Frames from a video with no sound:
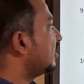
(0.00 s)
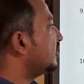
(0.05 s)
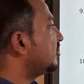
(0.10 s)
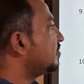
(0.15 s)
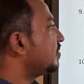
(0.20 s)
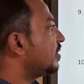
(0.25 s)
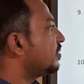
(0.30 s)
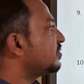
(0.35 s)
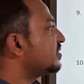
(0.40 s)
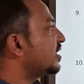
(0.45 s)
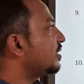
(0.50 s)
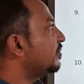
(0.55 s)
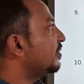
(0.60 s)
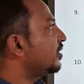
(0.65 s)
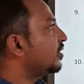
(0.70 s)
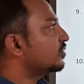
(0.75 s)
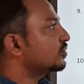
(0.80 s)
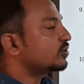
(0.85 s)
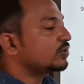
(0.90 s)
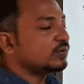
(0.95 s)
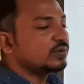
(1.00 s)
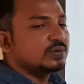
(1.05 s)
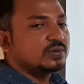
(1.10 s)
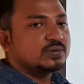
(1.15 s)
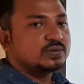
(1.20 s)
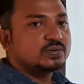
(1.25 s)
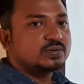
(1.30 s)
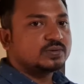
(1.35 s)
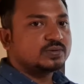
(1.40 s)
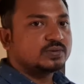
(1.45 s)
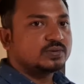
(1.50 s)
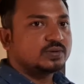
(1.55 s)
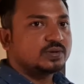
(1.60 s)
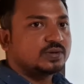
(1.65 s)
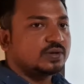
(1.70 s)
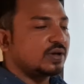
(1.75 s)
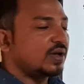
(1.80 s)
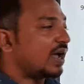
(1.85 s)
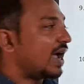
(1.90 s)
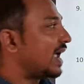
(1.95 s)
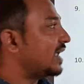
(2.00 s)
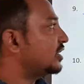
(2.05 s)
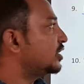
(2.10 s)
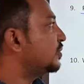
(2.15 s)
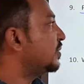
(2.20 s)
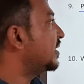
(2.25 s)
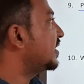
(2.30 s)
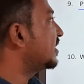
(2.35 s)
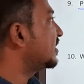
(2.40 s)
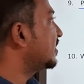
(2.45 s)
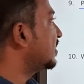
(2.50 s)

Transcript: these forms that belongs to isometric